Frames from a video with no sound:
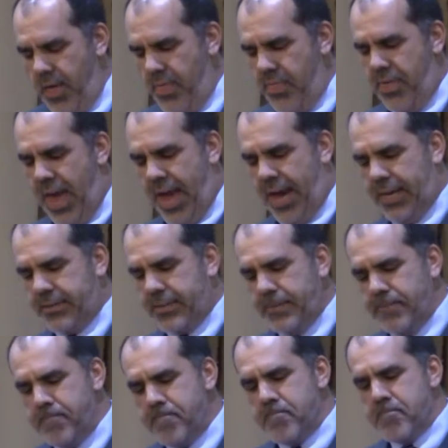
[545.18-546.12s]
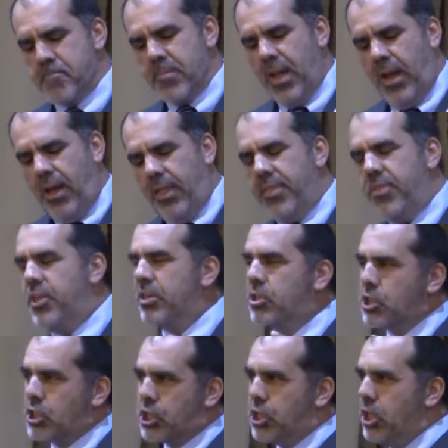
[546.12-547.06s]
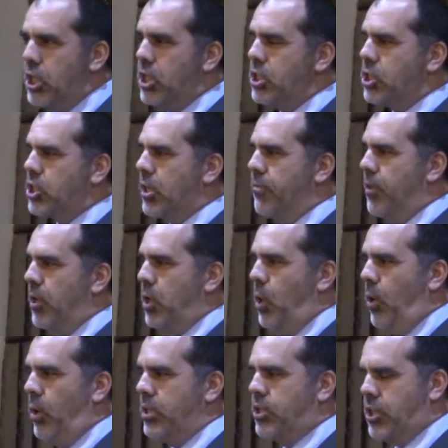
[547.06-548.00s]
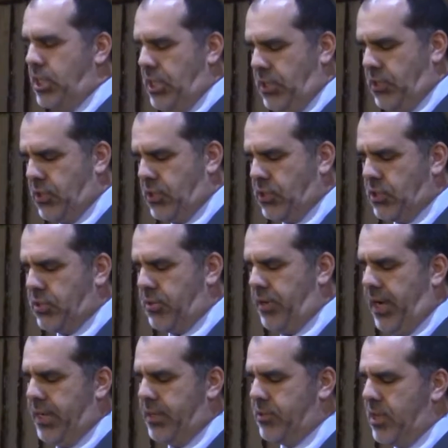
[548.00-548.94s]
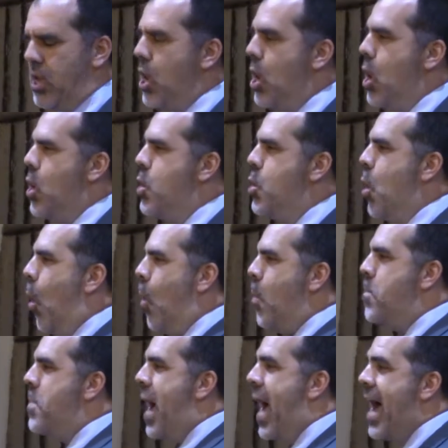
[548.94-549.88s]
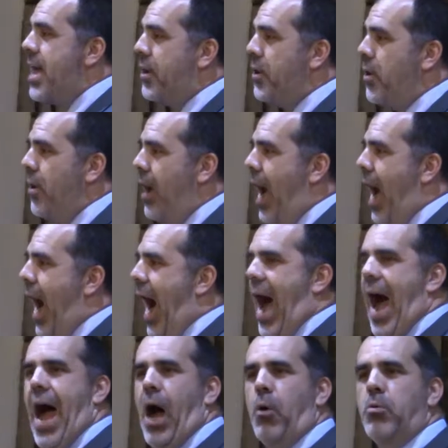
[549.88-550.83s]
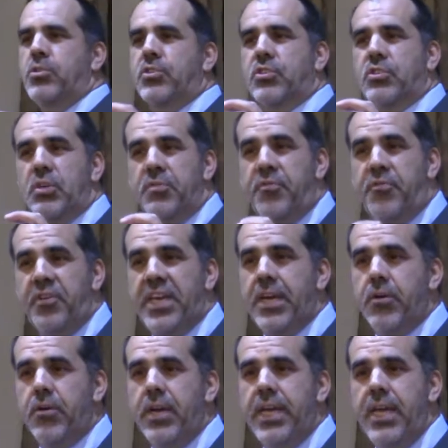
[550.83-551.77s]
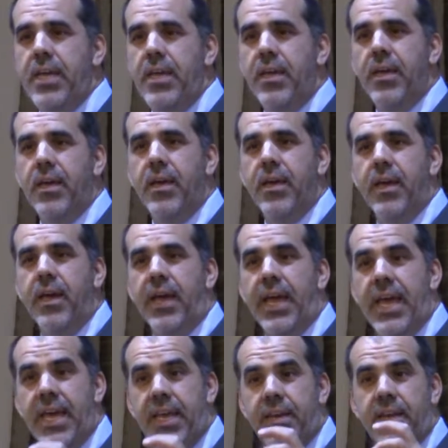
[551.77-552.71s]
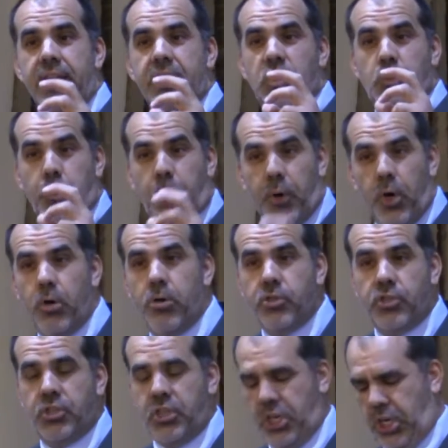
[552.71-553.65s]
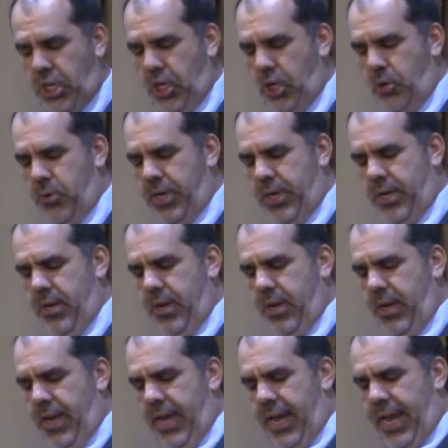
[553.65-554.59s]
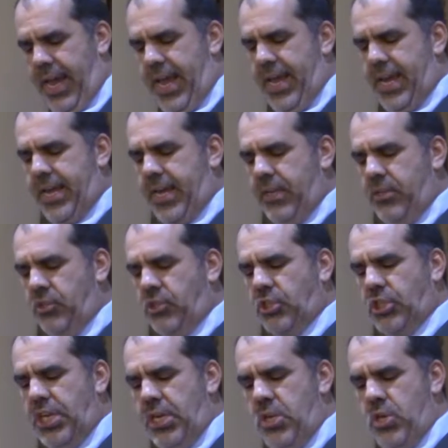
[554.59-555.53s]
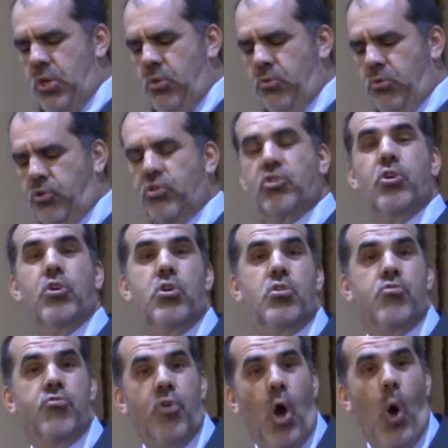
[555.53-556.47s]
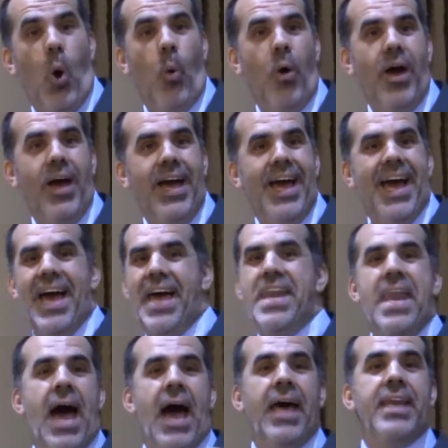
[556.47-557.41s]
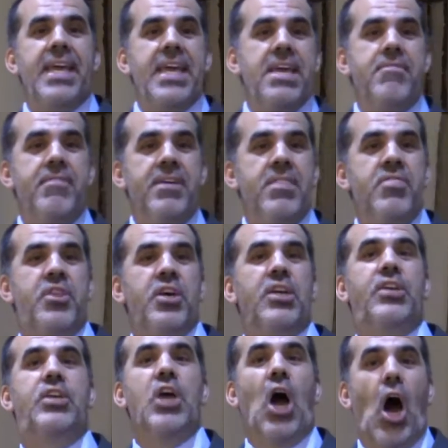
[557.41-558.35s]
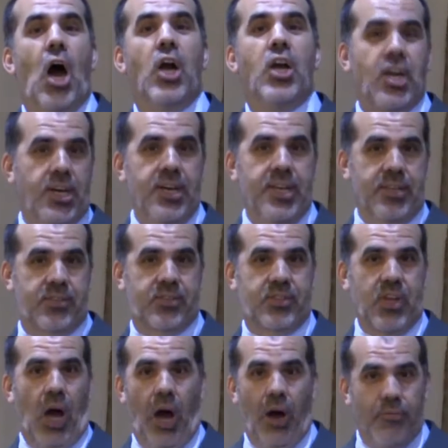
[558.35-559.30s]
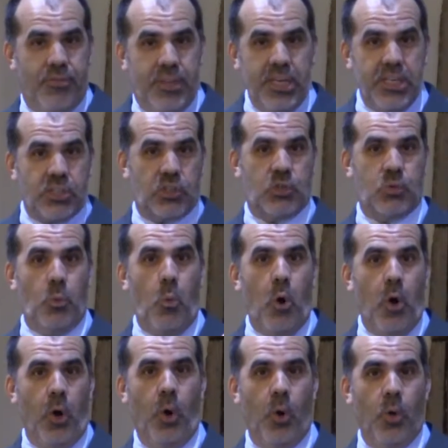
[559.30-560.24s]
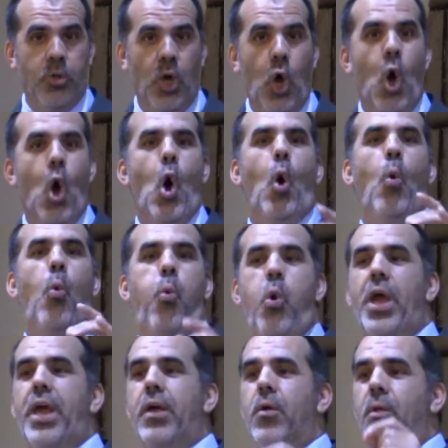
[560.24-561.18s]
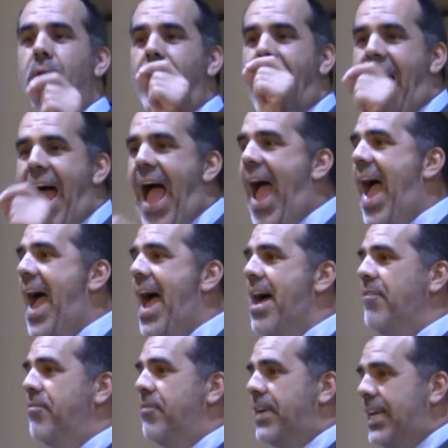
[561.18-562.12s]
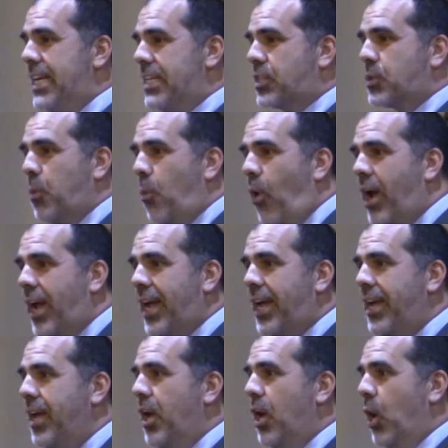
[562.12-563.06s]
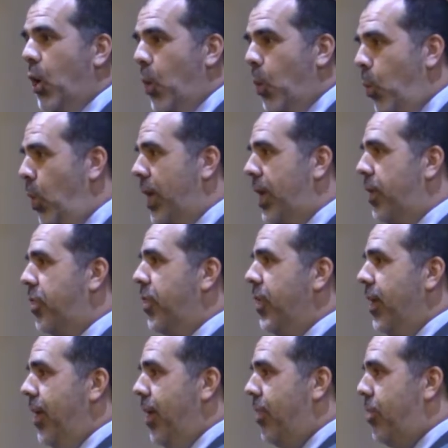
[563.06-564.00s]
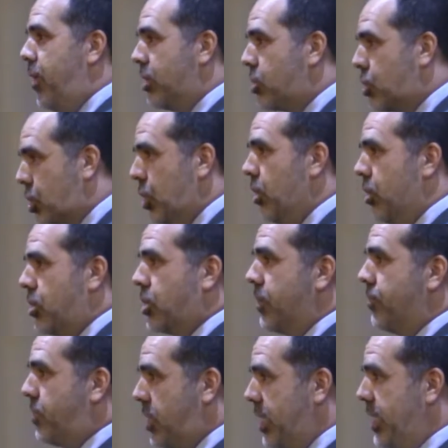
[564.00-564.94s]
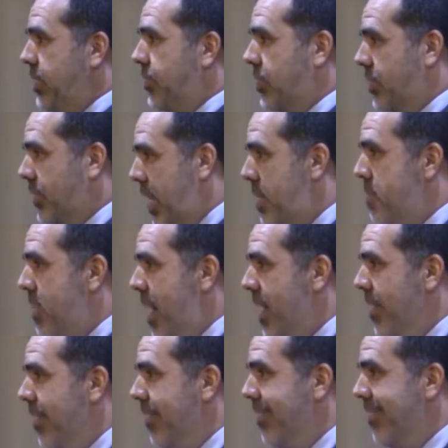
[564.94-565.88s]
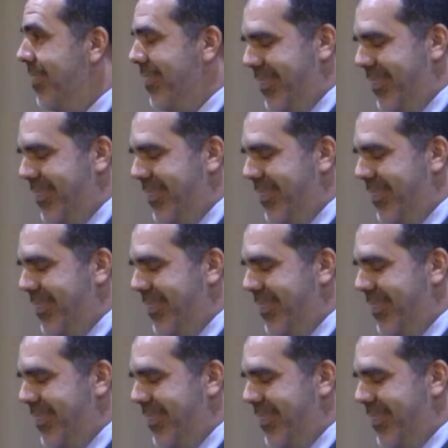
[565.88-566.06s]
that the church of the Lord Jesus Christ, no matter how severely it is persecuted, it continues to grow. Not even the darkness of this world will have its way with the church of Jesus. Amen?